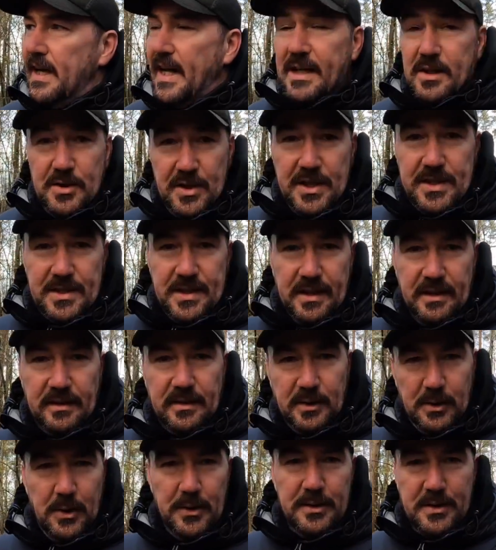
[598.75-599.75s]
existing
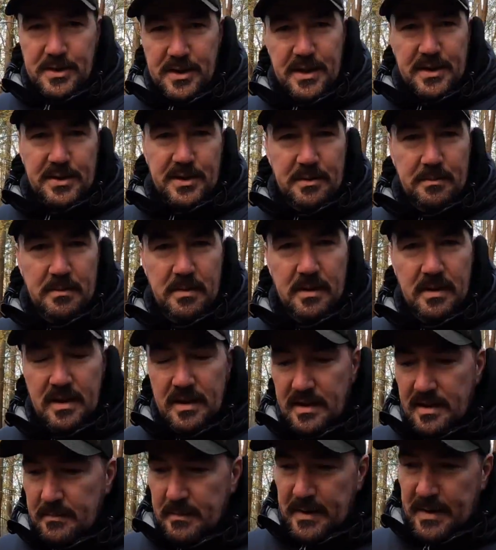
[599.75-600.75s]
clothing system.
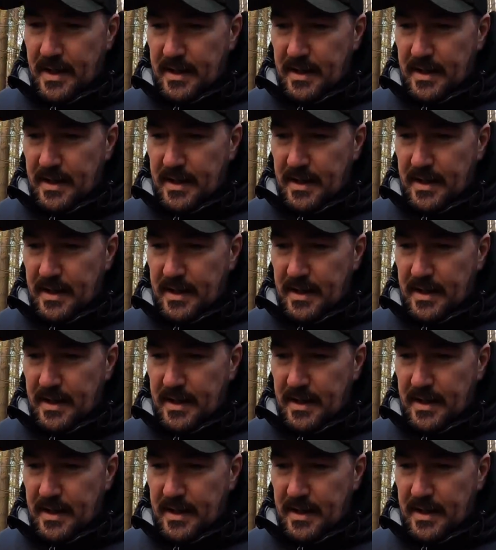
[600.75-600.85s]
I mean,